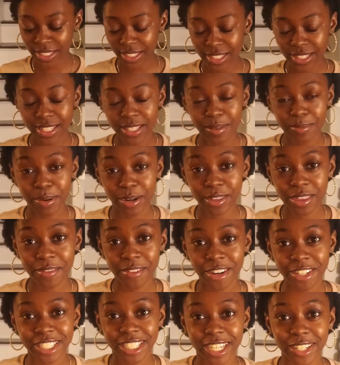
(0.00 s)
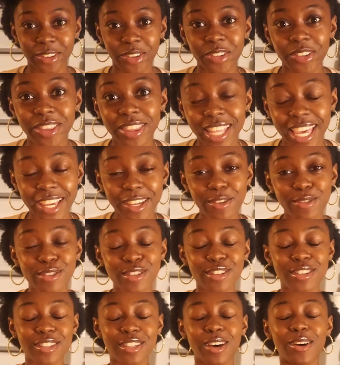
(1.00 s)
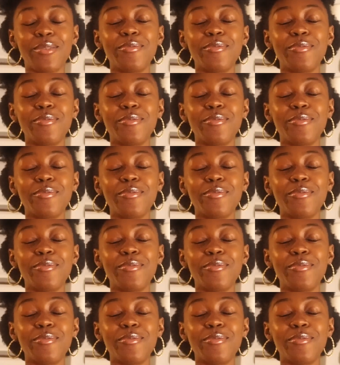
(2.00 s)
is to the birth of our channel. Thank you so